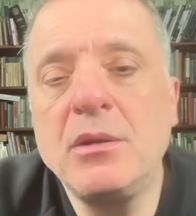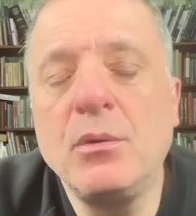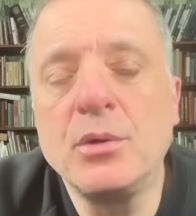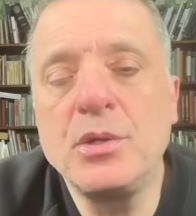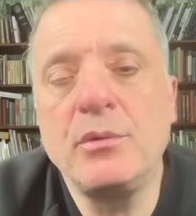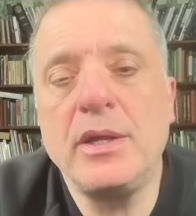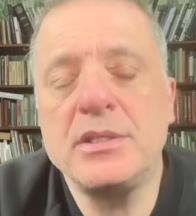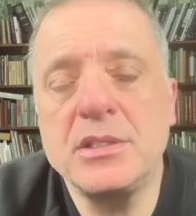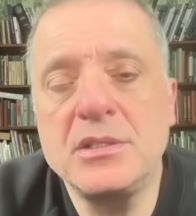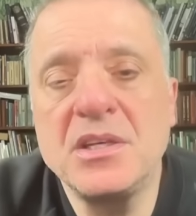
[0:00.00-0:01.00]

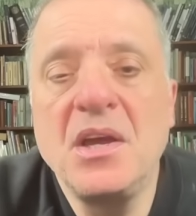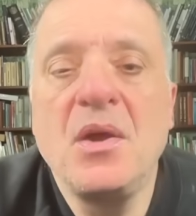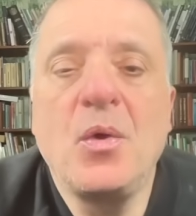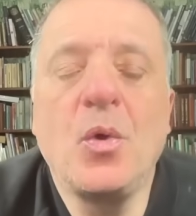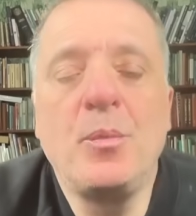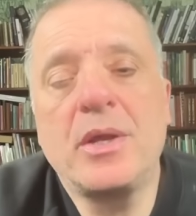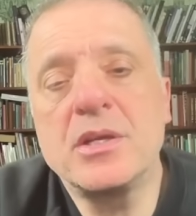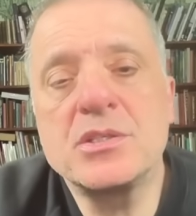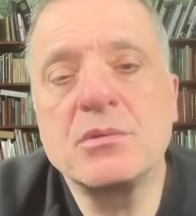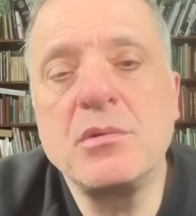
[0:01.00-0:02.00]
inaugurated or
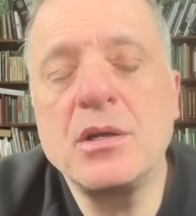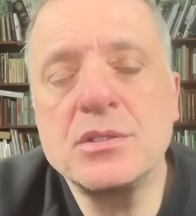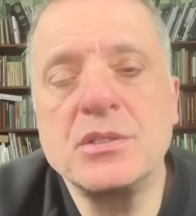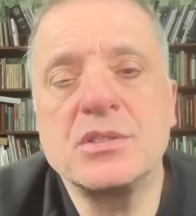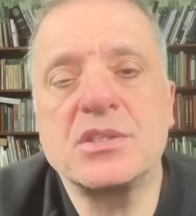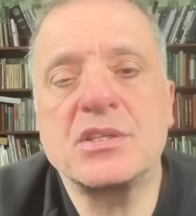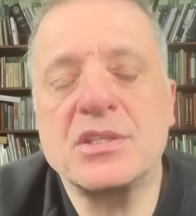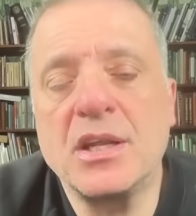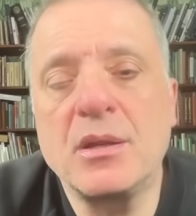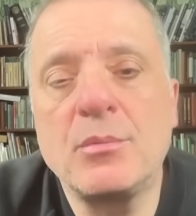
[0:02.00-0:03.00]
because the Russians
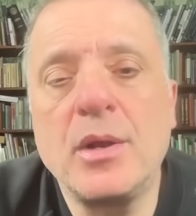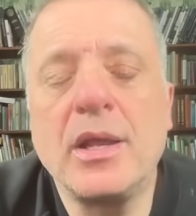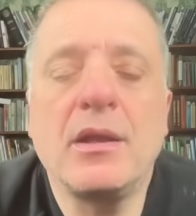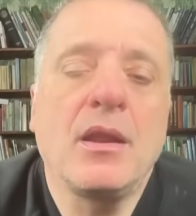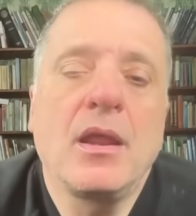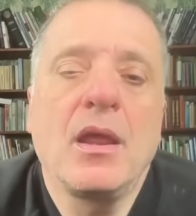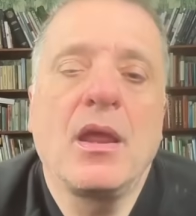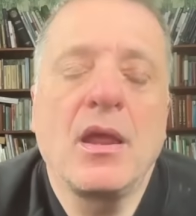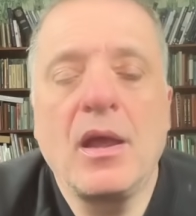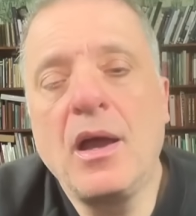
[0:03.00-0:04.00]
celebrate
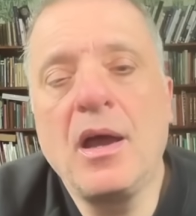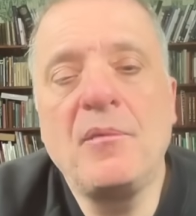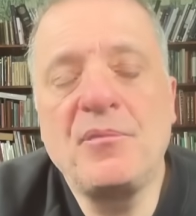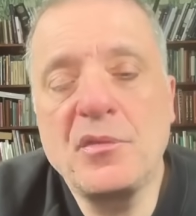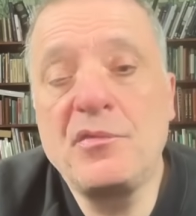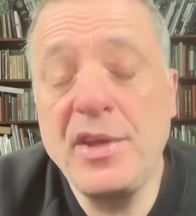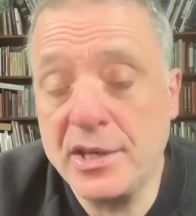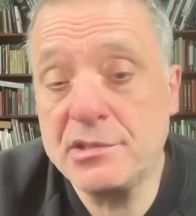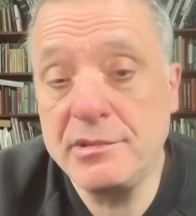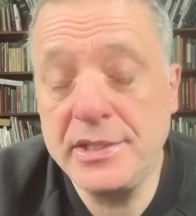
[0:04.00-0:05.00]

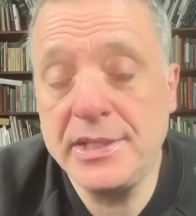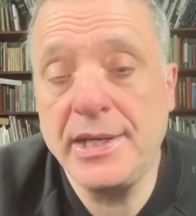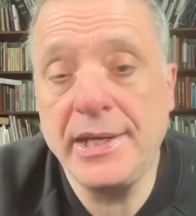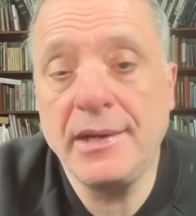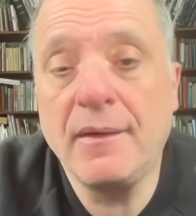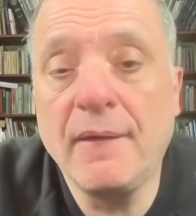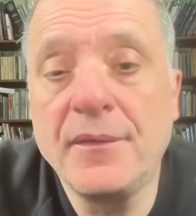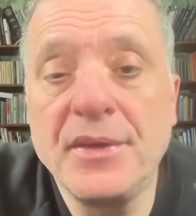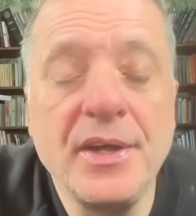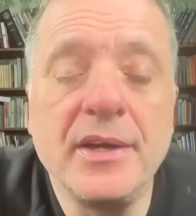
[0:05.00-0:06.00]
Victory Day
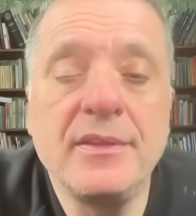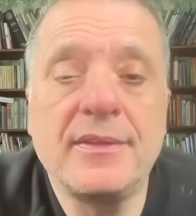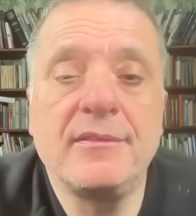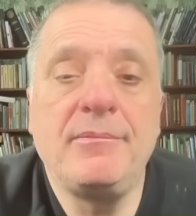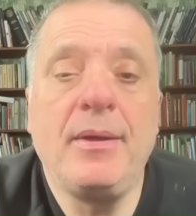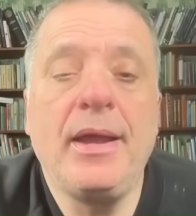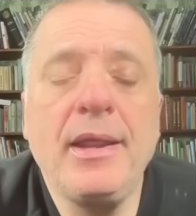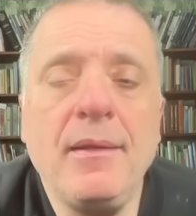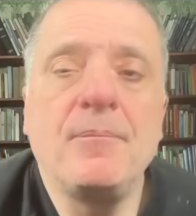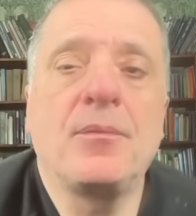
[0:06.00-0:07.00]
on the 9th of
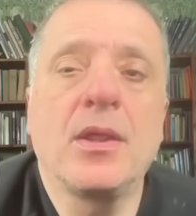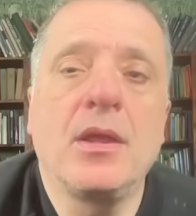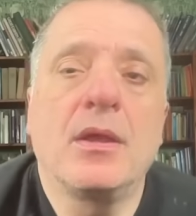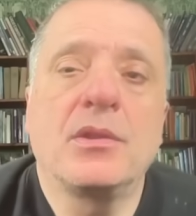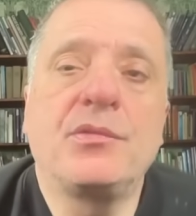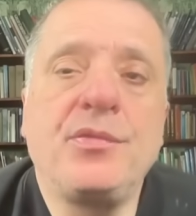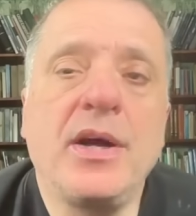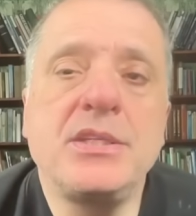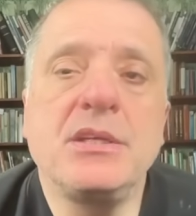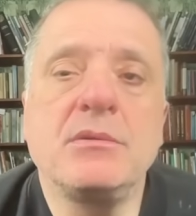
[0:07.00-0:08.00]
May. The
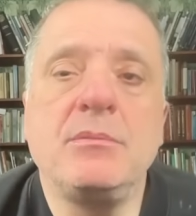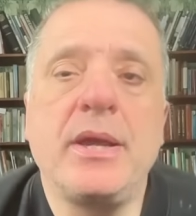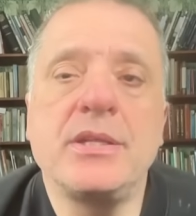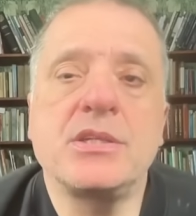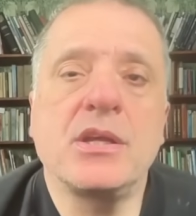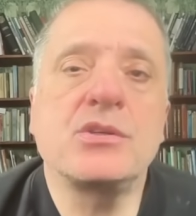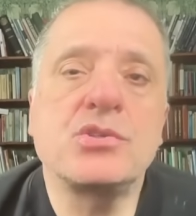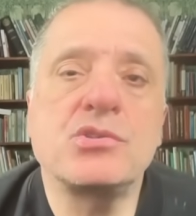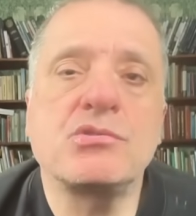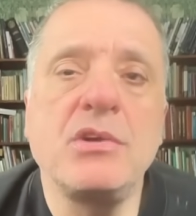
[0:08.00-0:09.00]
fighting remains
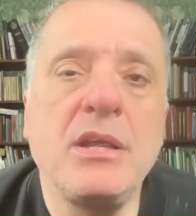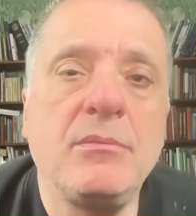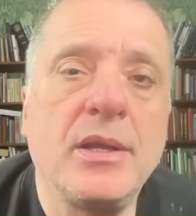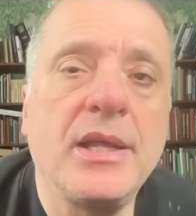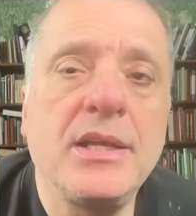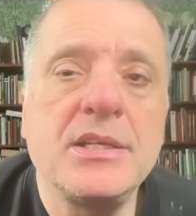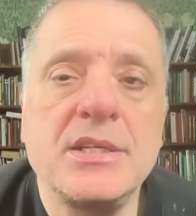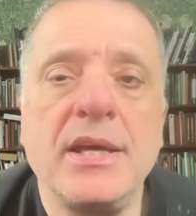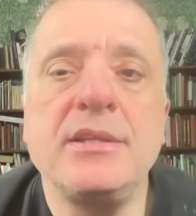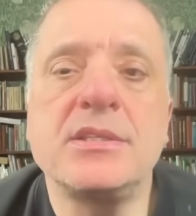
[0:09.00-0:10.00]
extremely
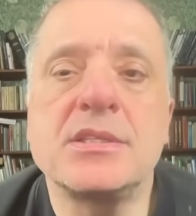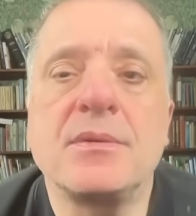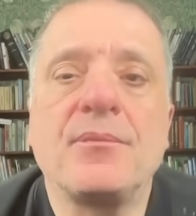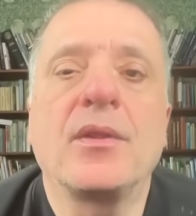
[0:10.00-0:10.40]
intense,